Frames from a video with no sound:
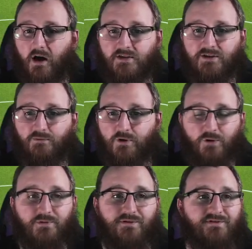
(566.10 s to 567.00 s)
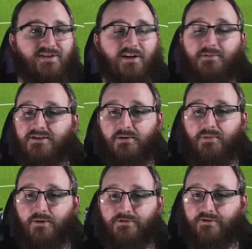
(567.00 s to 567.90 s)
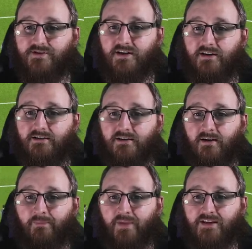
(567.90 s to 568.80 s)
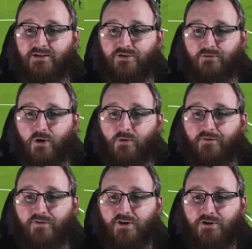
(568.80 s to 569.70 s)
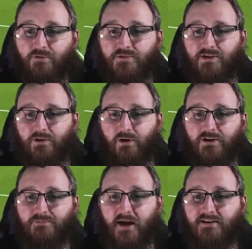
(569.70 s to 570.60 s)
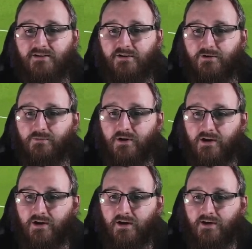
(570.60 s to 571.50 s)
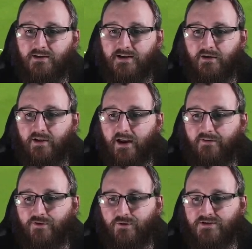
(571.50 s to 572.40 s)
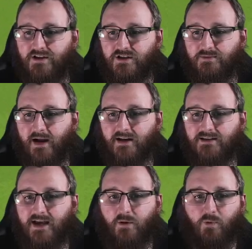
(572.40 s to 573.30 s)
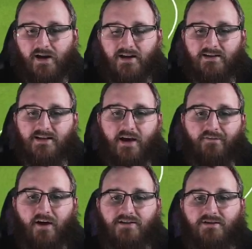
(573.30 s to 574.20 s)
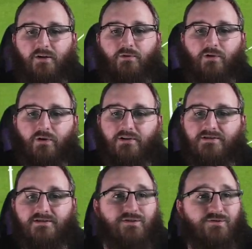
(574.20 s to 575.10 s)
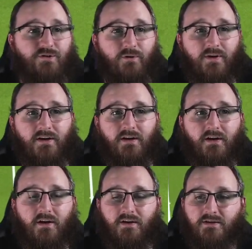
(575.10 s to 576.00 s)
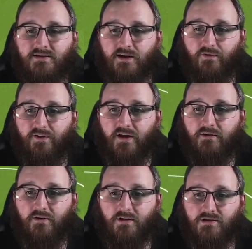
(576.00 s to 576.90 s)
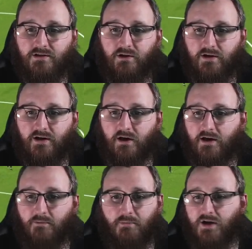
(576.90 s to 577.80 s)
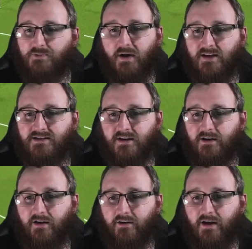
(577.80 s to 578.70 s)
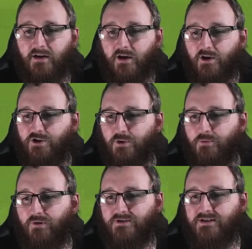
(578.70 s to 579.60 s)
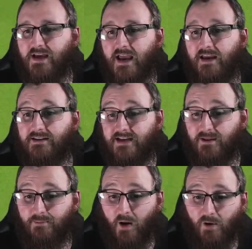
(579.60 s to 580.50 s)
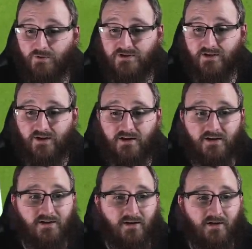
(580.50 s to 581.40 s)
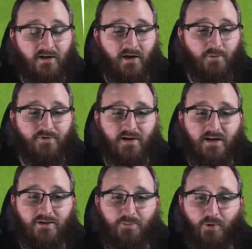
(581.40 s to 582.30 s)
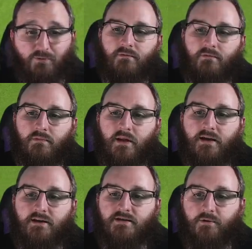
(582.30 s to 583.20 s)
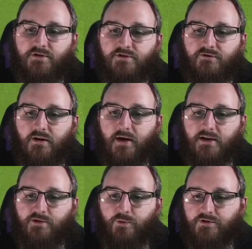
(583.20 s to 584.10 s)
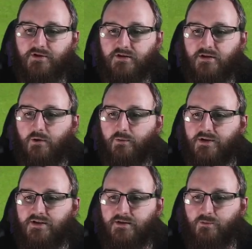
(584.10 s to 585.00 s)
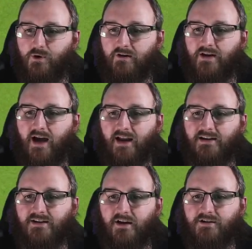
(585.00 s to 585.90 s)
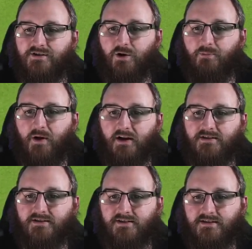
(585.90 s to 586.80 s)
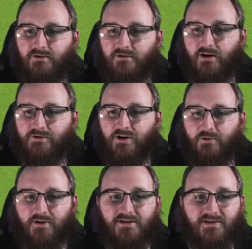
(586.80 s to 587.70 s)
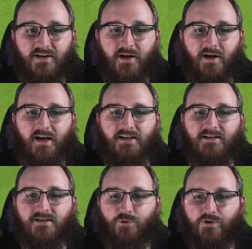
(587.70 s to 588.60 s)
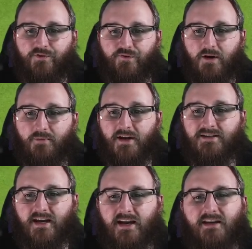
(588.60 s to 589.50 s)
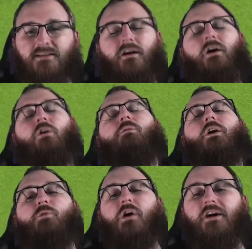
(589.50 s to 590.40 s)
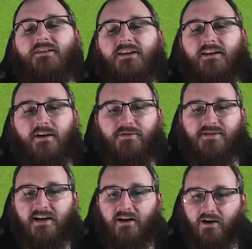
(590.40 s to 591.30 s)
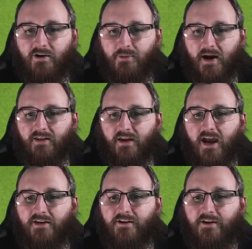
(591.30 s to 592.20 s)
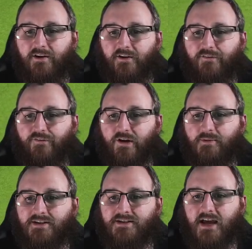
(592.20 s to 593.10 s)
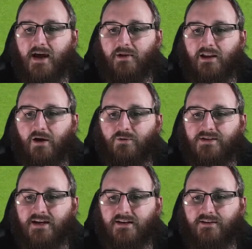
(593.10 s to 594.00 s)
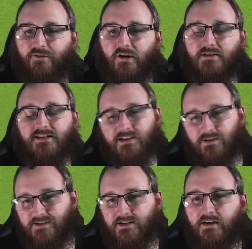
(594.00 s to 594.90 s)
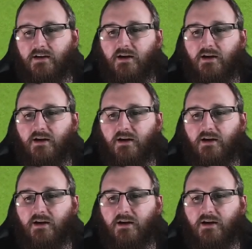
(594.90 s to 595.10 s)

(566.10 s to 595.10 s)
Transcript: don't know who was offside, but somebody was offside. It's a throw for Hume to Lawless, back to Hume. Down the left, crosses in, Shamanga's there, Wakely's there for us though. Lawless has controlled it. Southend are just looking like a much better side, aren't they? Hume crosses it in, it's hit the post, I think, and we've cleared the ball. It is coming straight back towards us, though, which is a worry. Alexander's got past Silco Thomas in towards Freeman. It's kicked. Oh my word! It's hit Kiddo Taylor Hart on the back of the head. Freeman's there. Malone's nicked it for us. He's lost it.